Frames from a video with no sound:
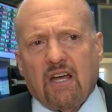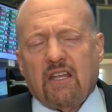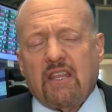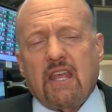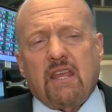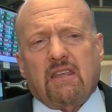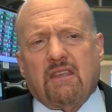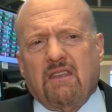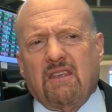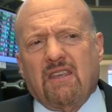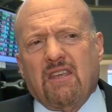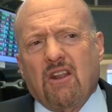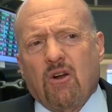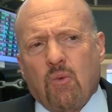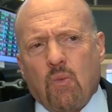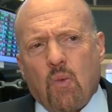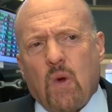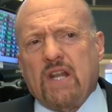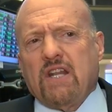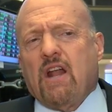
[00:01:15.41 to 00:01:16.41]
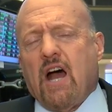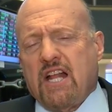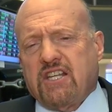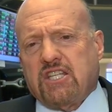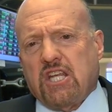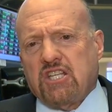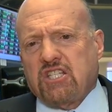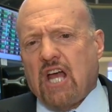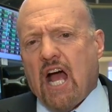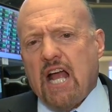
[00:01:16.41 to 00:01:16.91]
You know, what
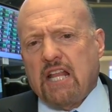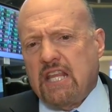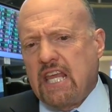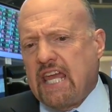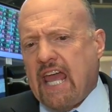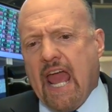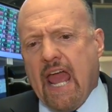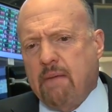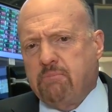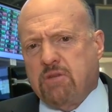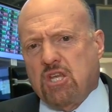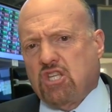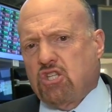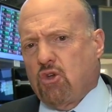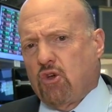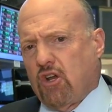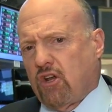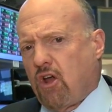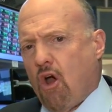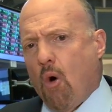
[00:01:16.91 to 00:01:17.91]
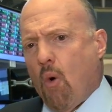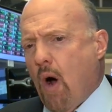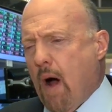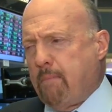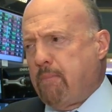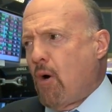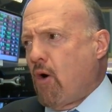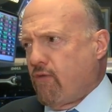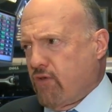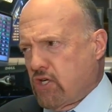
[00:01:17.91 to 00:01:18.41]
nonsense. I think AMD is going to go
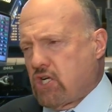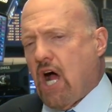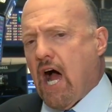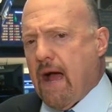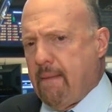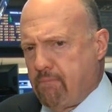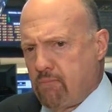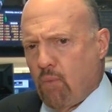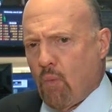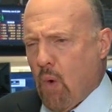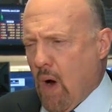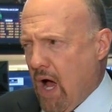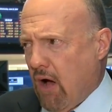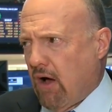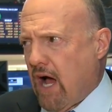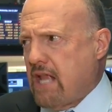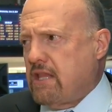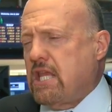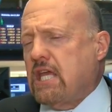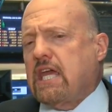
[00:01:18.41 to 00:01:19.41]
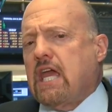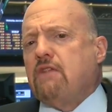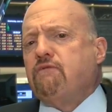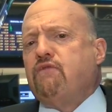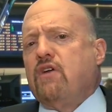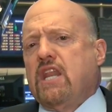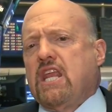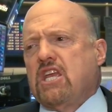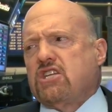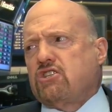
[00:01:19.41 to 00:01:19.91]
up over time well. I think
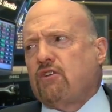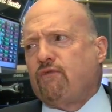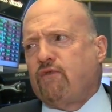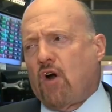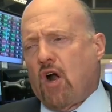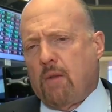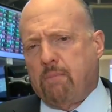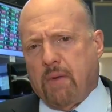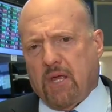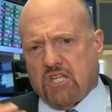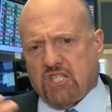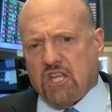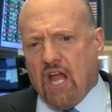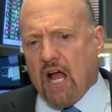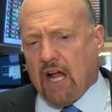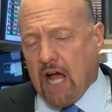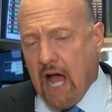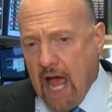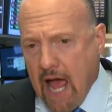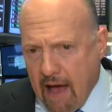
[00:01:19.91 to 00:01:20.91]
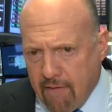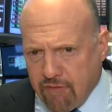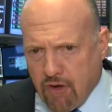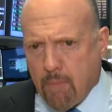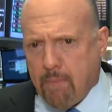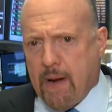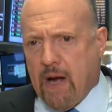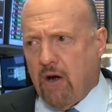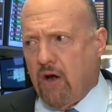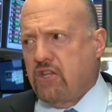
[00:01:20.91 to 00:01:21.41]
Nvidia is a very big stock. I have
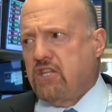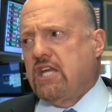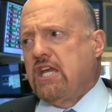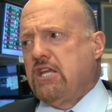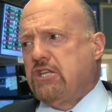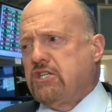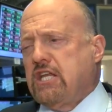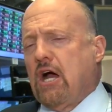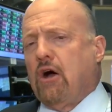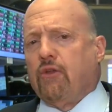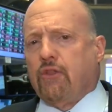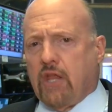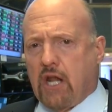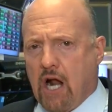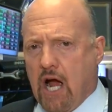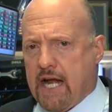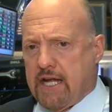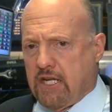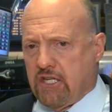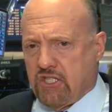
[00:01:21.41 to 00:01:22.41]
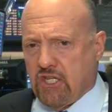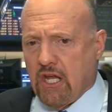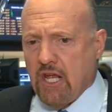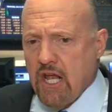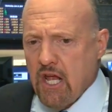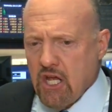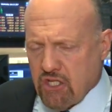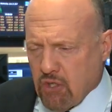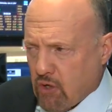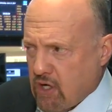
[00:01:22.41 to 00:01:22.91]
compared it to Intel in the 90s.
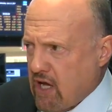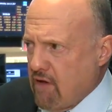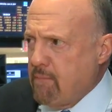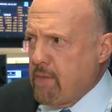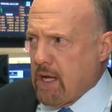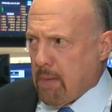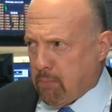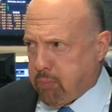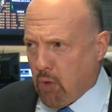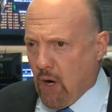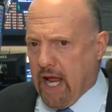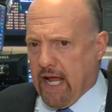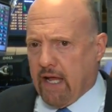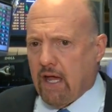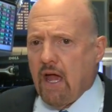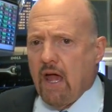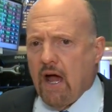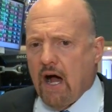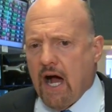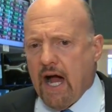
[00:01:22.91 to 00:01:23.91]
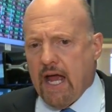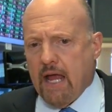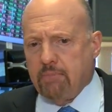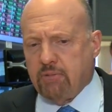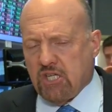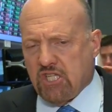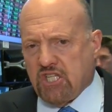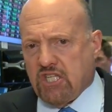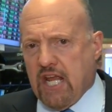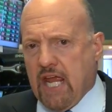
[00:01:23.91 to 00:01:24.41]
So give me a break. I am
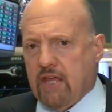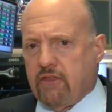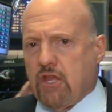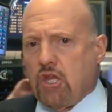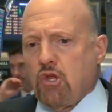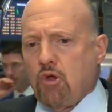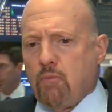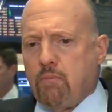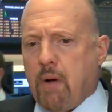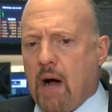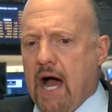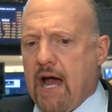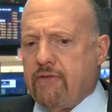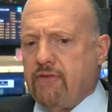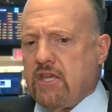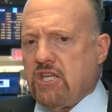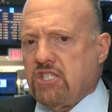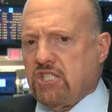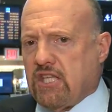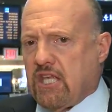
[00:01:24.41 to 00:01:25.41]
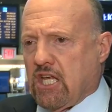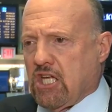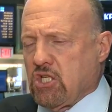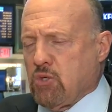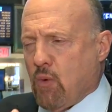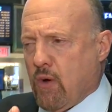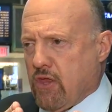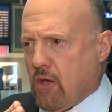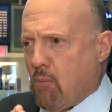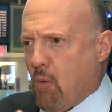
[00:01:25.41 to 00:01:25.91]
just saying that you buy these
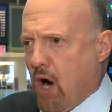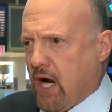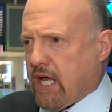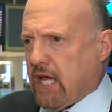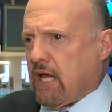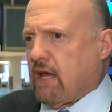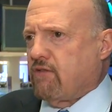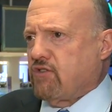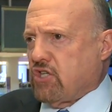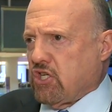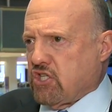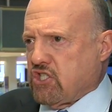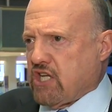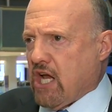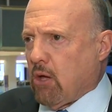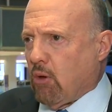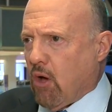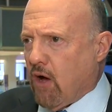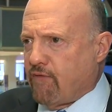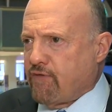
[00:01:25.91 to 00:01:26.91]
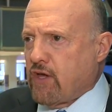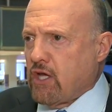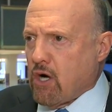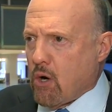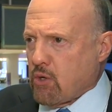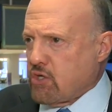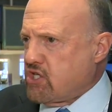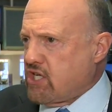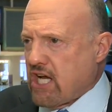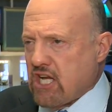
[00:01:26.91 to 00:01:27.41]
things when the market gives you sell-off, you
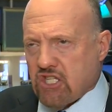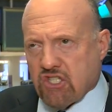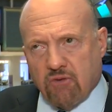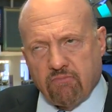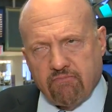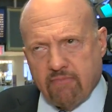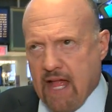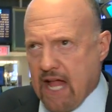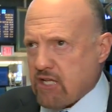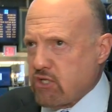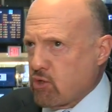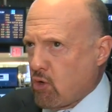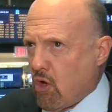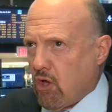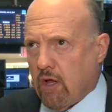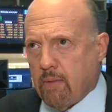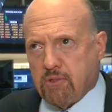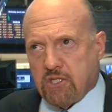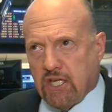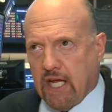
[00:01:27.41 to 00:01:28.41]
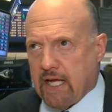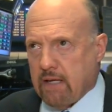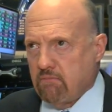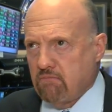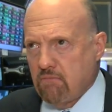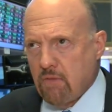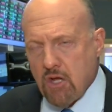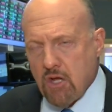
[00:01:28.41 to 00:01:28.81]
don't chase them. That's all I'm saying.